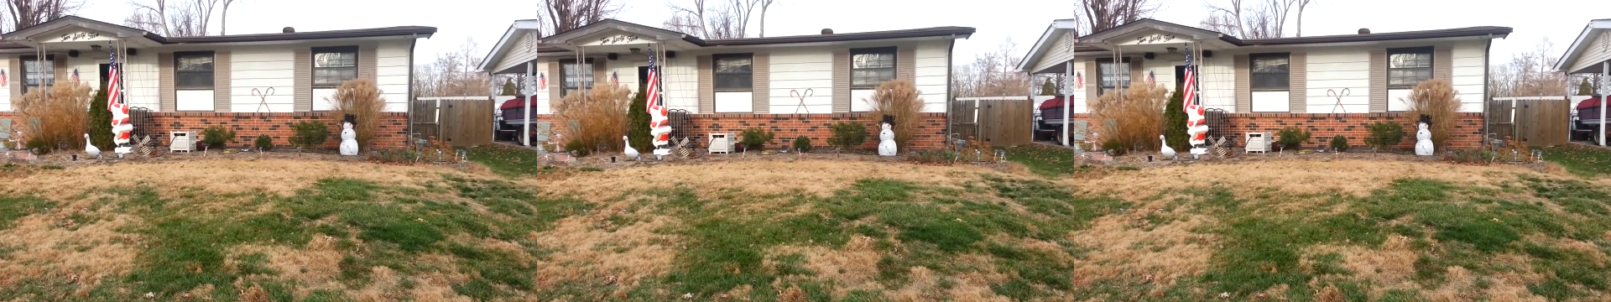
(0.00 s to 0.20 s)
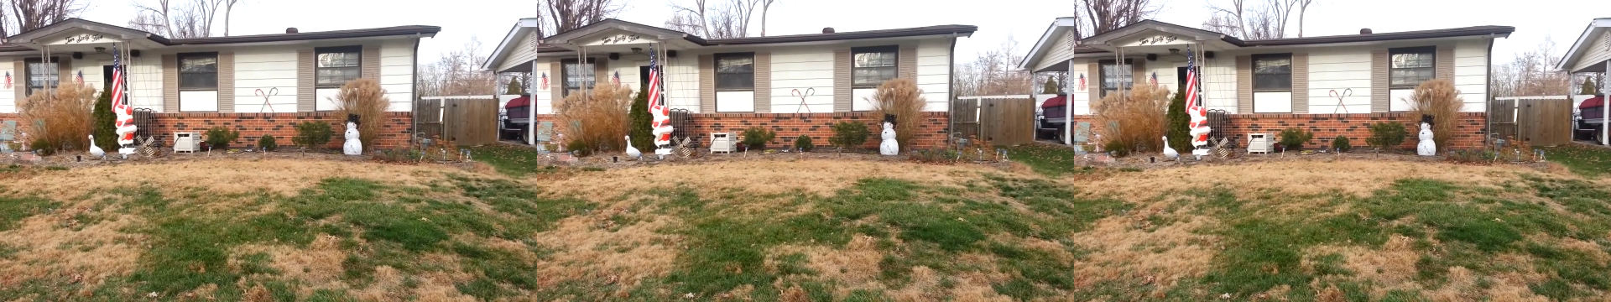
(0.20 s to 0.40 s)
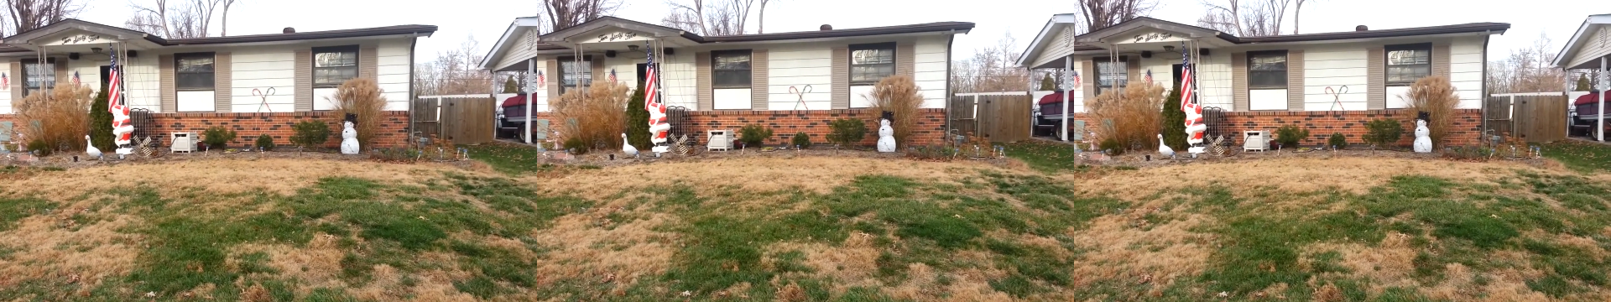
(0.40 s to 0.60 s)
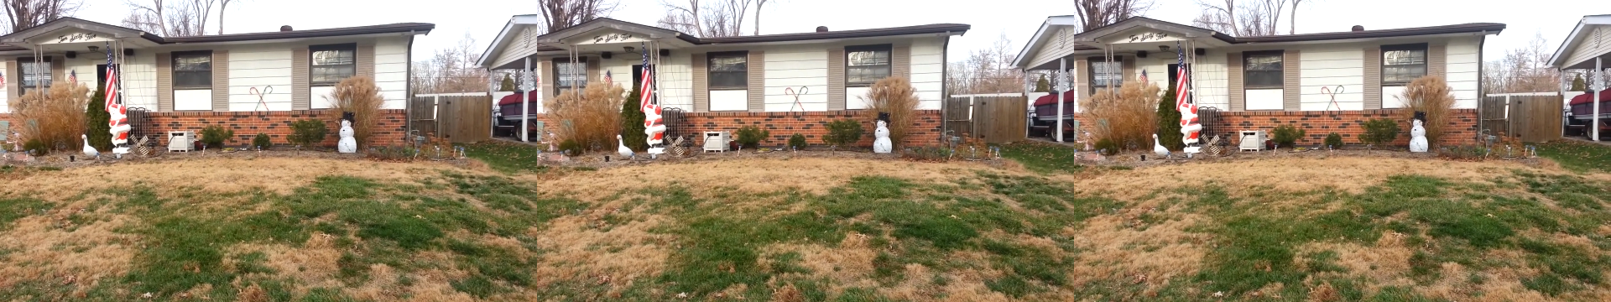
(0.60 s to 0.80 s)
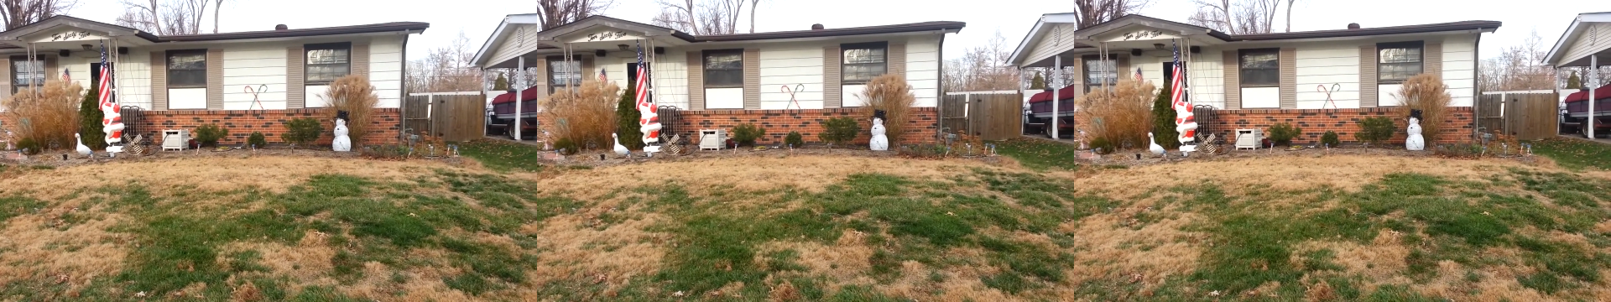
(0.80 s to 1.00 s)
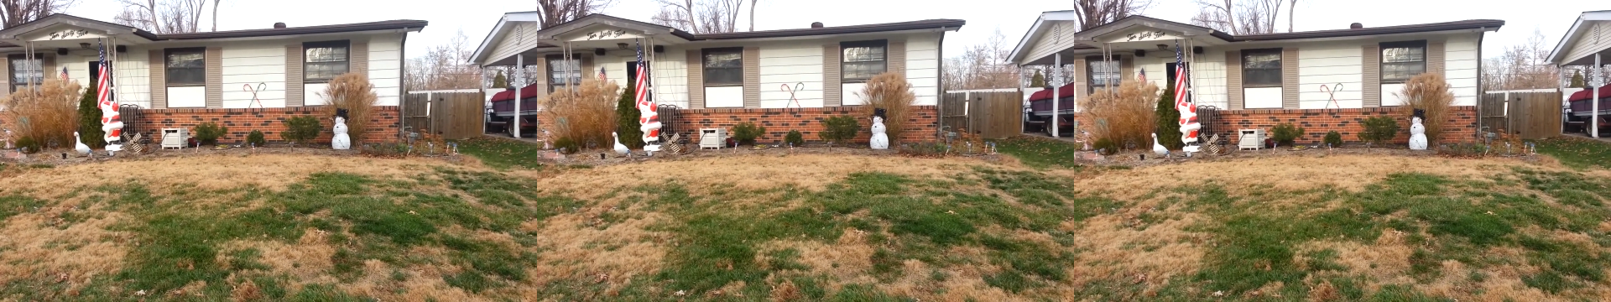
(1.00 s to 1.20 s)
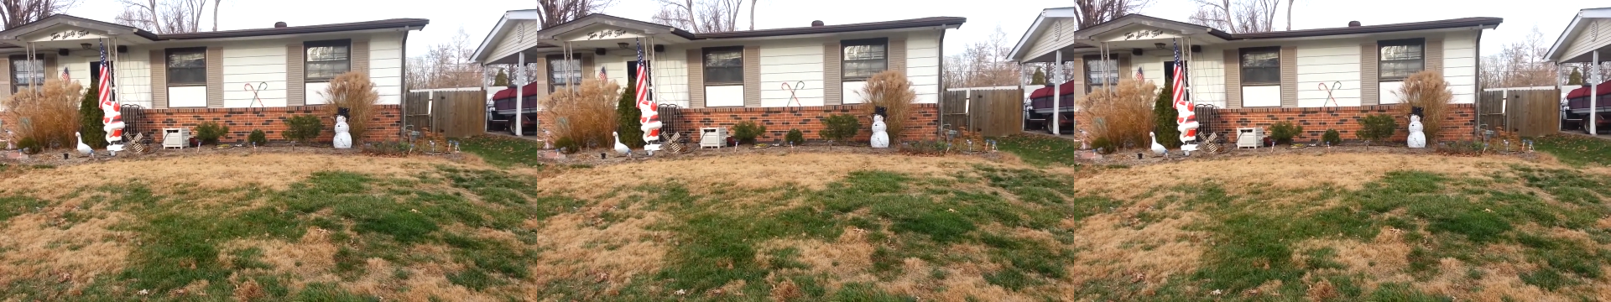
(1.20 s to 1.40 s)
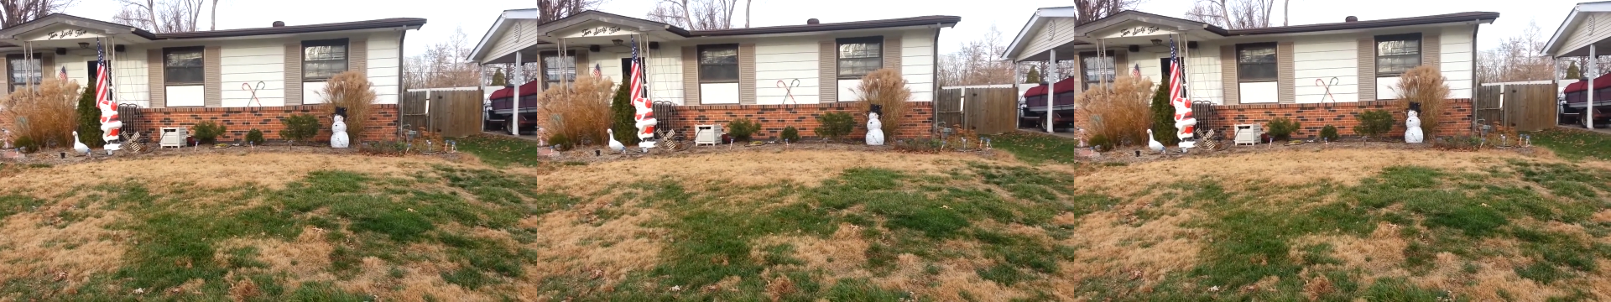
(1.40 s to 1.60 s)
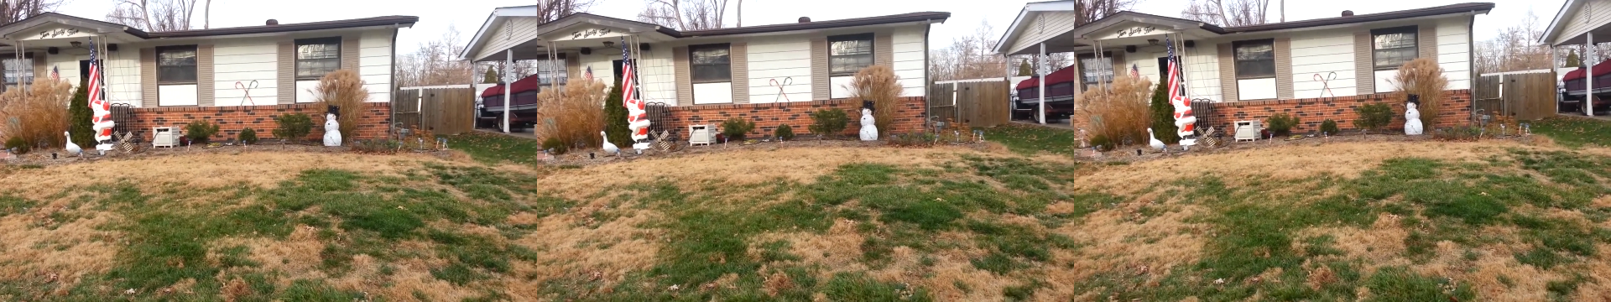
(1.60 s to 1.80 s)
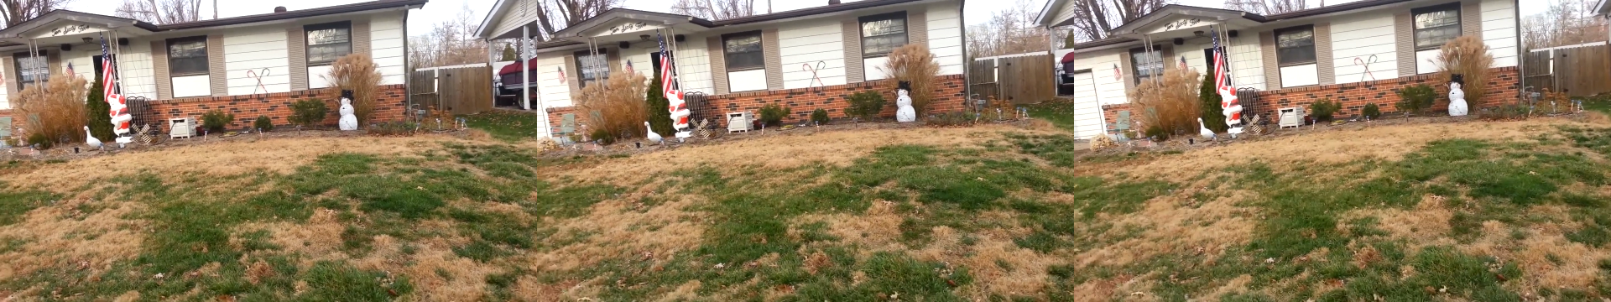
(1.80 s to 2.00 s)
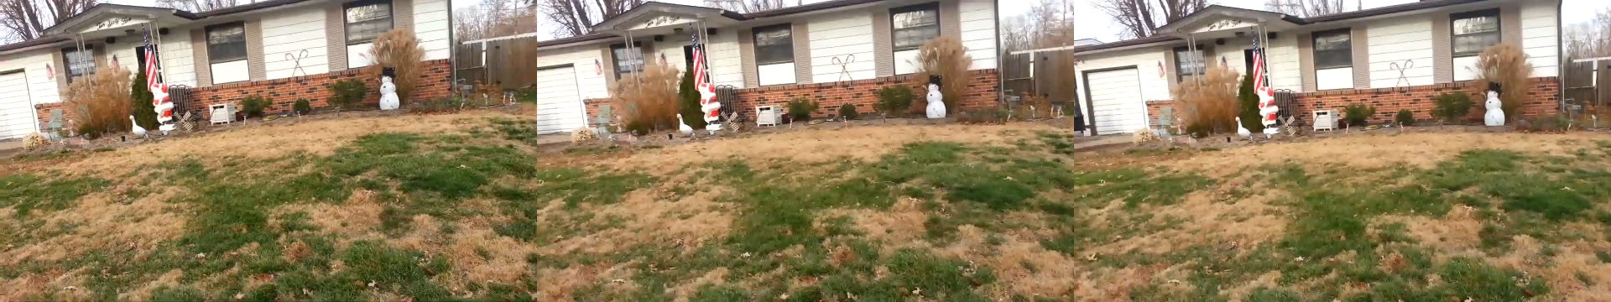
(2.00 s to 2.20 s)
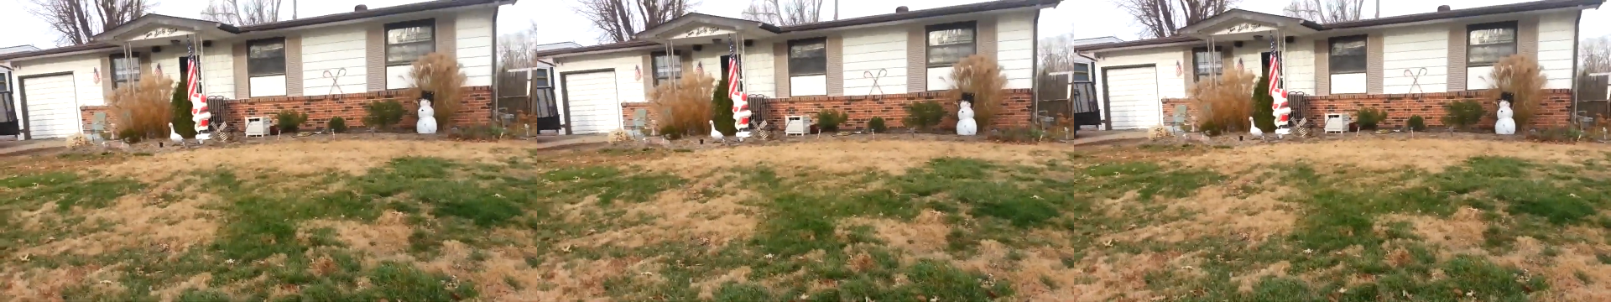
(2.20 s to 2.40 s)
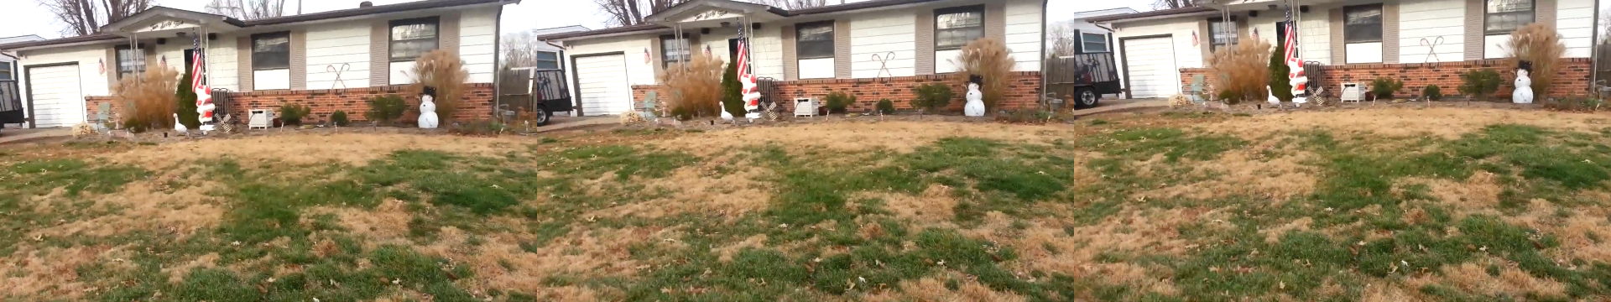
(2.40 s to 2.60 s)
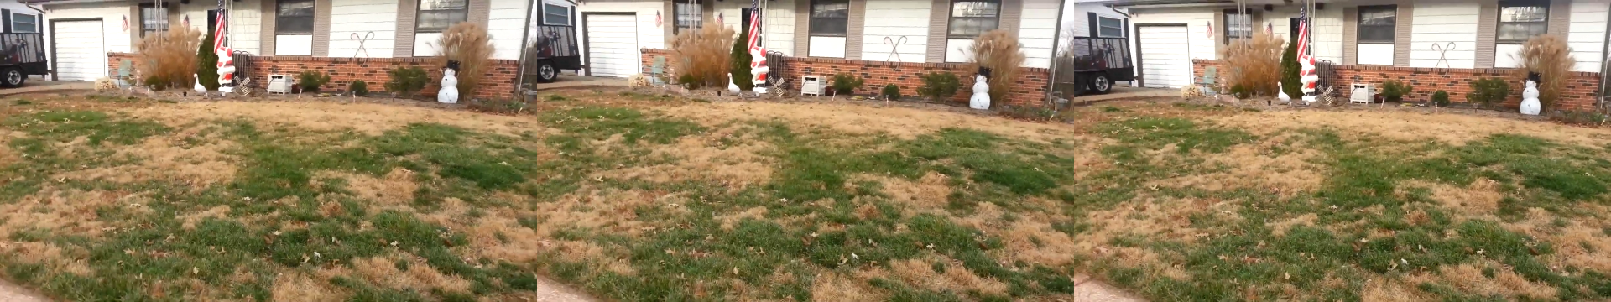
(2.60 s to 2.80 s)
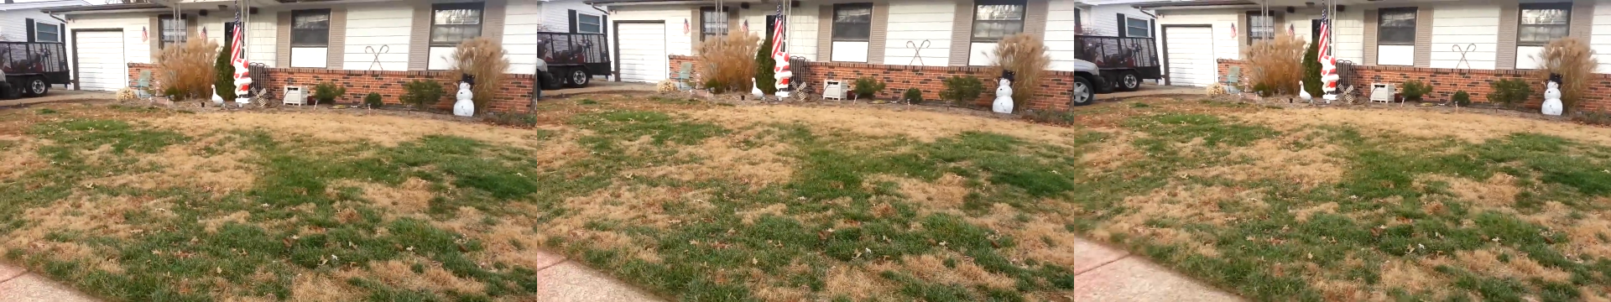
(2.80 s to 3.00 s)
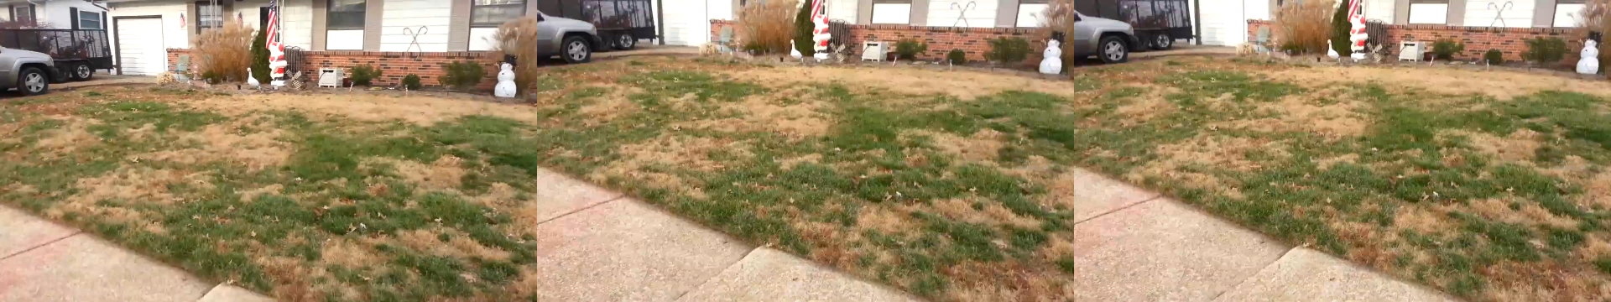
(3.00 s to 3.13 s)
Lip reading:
[unreadable: no face in view]